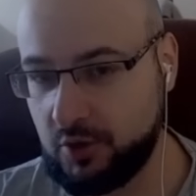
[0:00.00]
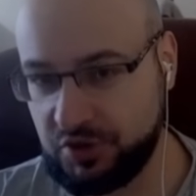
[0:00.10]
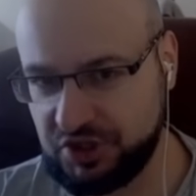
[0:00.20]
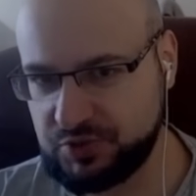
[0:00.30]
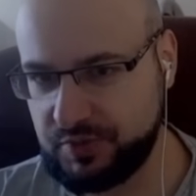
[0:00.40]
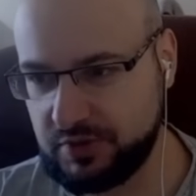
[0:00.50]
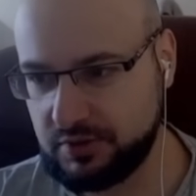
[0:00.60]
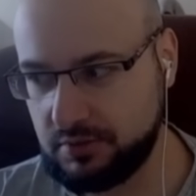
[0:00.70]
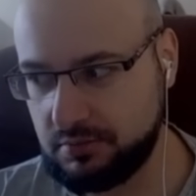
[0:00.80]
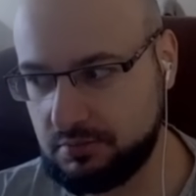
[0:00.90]
With this
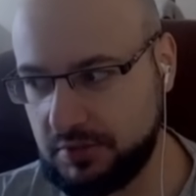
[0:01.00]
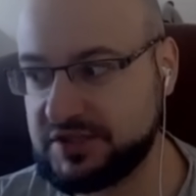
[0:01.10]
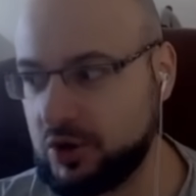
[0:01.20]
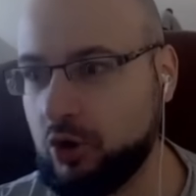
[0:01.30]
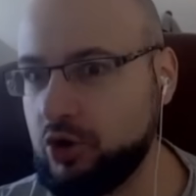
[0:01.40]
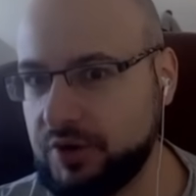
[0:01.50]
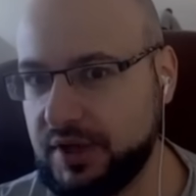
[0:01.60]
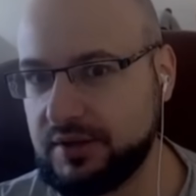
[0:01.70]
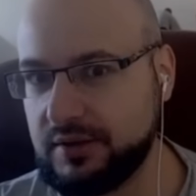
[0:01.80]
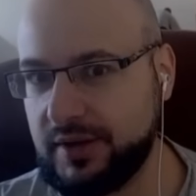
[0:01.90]
build, that's all you
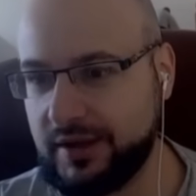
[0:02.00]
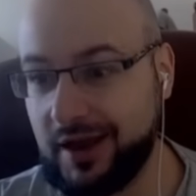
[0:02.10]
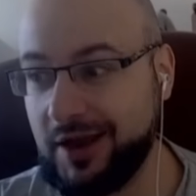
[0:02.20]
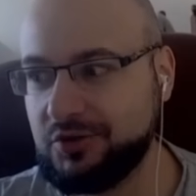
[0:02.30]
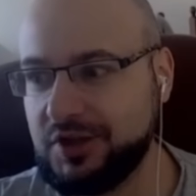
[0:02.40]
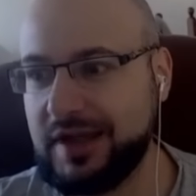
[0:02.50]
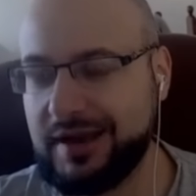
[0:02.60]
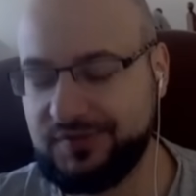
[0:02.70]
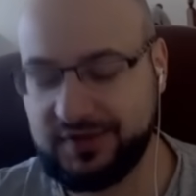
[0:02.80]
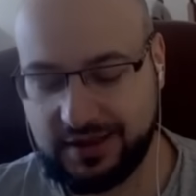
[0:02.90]
need. Like, I don't need
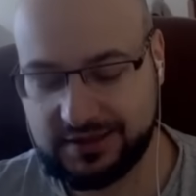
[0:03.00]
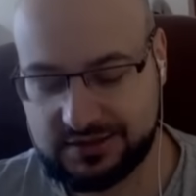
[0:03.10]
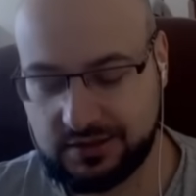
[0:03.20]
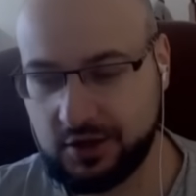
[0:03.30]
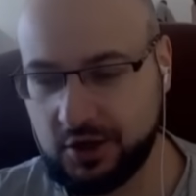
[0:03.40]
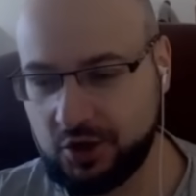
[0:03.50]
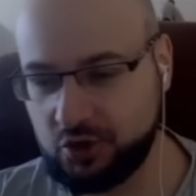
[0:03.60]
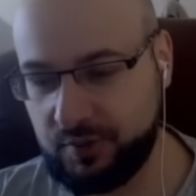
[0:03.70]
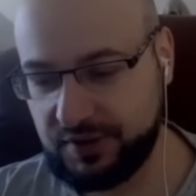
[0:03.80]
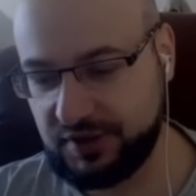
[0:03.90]
anything else
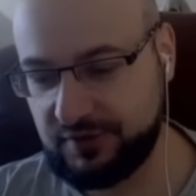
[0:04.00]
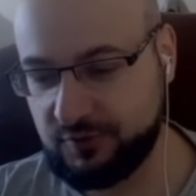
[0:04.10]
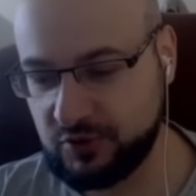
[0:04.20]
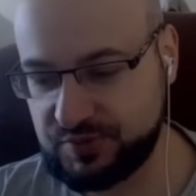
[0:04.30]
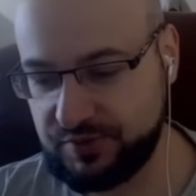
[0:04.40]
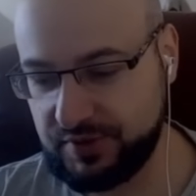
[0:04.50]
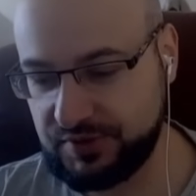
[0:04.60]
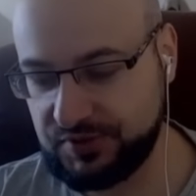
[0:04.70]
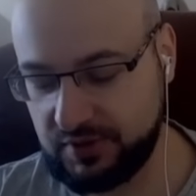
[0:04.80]
to maintain full spirit.